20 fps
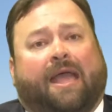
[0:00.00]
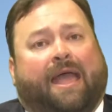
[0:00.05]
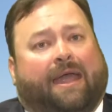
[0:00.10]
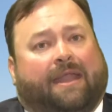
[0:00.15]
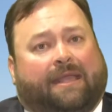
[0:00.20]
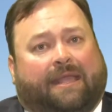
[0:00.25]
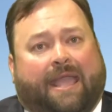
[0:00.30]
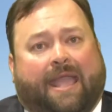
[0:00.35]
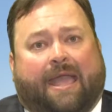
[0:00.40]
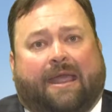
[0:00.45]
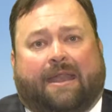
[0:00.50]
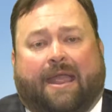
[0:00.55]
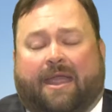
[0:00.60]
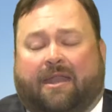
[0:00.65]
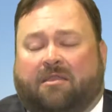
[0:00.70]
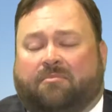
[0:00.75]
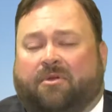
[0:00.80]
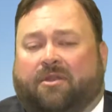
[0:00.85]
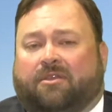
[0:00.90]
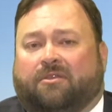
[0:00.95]
And again,
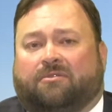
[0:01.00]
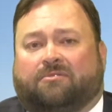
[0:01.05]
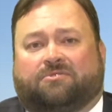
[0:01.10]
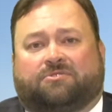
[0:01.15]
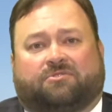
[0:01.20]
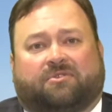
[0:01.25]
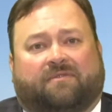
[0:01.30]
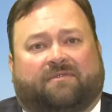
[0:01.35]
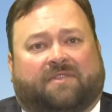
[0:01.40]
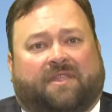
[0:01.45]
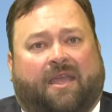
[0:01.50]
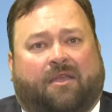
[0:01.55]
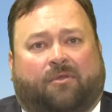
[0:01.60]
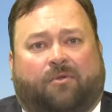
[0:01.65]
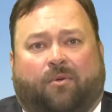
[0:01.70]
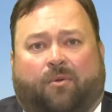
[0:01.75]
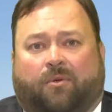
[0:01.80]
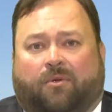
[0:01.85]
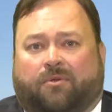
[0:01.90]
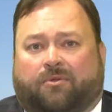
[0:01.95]
anybody who's driven that
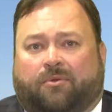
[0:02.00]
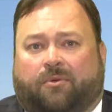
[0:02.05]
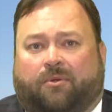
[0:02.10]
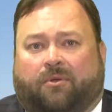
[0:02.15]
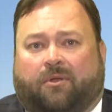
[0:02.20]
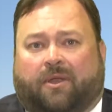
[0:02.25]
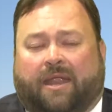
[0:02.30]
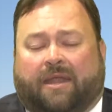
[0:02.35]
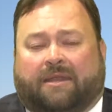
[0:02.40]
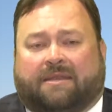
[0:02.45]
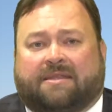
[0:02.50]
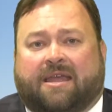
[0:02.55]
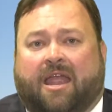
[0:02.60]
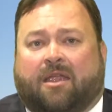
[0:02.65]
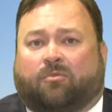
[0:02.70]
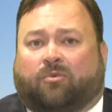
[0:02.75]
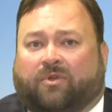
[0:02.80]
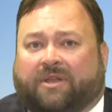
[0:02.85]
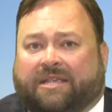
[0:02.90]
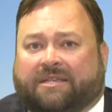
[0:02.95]
corridor
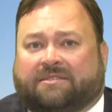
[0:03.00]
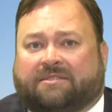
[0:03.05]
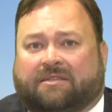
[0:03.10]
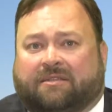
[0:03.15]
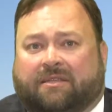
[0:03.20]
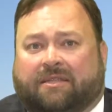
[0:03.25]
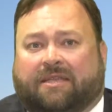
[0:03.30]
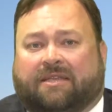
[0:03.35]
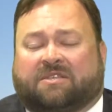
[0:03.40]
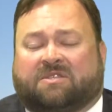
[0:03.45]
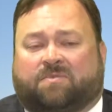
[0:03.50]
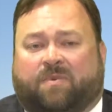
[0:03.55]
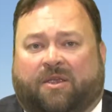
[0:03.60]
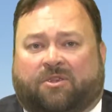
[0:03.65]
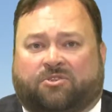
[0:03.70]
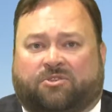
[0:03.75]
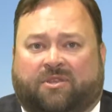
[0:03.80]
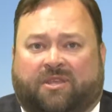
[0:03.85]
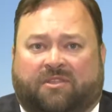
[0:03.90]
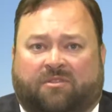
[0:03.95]
anytime recently,
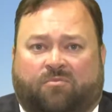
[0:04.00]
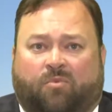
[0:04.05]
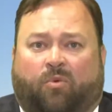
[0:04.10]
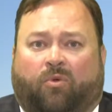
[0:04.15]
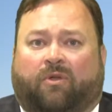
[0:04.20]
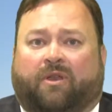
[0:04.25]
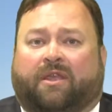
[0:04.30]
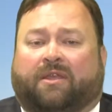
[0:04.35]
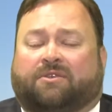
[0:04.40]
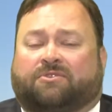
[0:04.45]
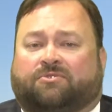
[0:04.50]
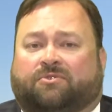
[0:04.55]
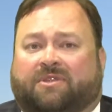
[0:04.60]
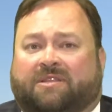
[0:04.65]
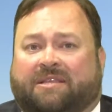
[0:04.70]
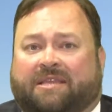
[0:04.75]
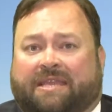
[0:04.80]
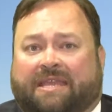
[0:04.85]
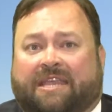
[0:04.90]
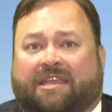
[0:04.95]
especially in the mornings or
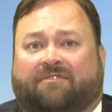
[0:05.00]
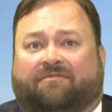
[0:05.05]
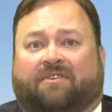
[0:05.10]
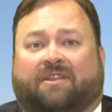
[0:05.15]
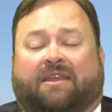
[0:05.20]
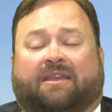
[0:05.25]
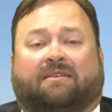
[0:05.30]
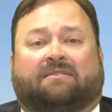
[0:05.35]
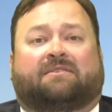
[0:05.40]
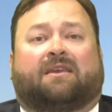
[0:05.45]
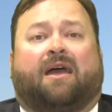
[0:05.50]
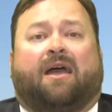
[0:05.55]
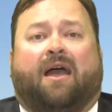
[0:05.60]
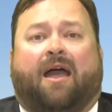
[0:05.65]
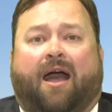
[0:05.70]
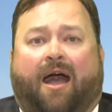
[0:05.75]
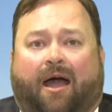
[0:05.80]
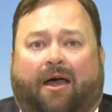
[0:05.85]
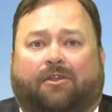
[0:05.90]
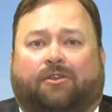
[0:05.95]
in the evenings,
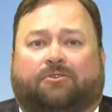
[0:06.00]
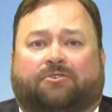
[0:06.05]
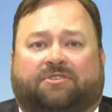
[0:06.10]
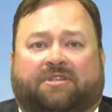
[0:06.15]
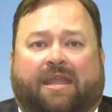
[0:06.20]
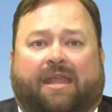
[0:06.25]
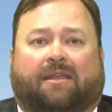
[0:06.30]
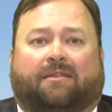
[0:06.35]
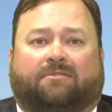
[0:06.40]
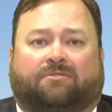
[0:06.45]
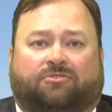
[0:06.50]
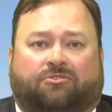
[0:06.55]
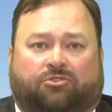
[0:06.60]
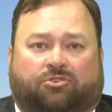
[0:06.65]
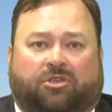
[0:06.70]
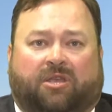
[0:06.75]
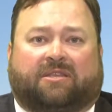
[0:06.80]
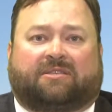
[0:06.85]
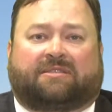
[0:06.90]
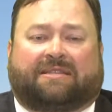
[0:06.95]
understands
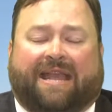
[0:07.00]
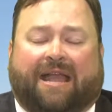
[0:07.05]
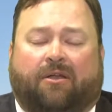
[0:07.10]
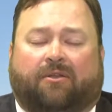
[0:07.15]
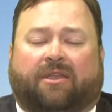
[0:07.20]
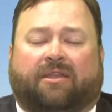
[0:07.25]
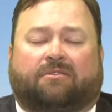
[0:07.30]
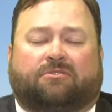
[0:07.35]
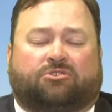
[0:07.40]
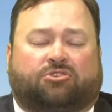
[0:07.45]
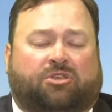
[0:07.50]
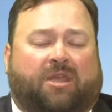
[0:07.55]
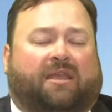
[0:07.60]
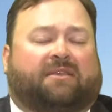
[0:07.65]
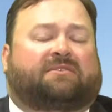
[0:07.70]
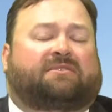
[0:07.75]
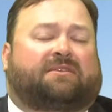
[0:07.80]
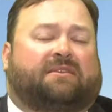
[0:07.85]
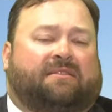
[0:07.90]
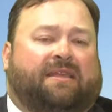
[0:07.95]
just how
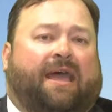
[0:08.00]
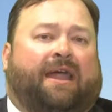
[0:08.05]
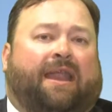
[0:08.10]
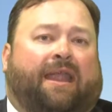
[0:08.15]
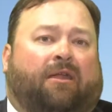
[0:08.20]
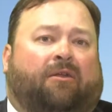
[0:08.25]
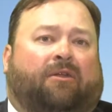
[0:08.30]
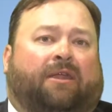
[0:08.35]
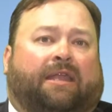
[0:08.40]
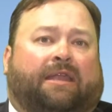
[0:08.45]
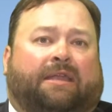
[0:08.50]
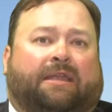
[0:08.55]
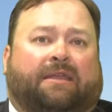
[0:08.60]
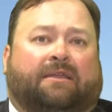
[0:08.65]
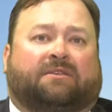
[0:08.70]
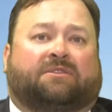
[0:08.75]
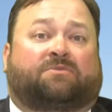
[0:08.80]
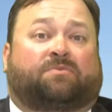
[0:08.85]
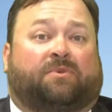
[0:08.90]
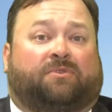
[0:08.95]
congested that area
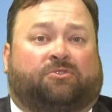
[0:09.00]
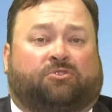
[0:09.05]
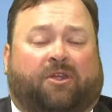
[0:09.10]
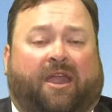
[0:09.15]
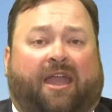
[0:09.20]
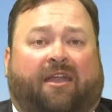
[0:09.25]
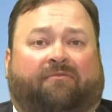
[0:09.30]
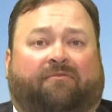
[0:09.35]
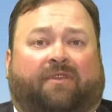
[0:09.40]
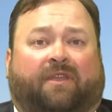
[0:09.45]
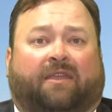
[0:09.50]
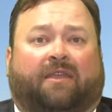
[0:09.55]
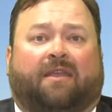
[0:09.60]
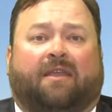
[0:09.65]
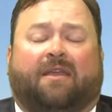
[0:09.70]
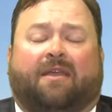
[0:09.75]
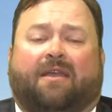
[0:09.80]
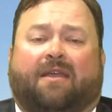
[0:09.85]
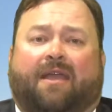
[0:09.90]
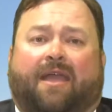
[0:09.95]
is with traffic.
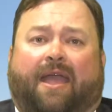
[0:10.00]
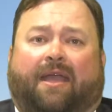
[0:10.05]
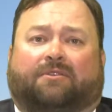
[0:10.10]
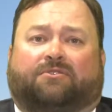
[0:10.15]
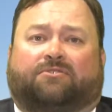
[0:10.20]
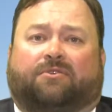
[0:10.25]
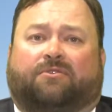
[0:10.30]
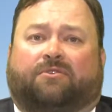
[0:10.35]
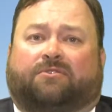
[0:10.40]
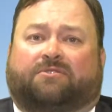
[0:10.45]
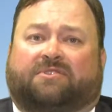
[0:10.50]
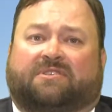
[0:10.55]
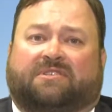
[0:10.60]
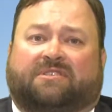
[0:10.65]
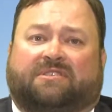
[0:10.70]
And so there's a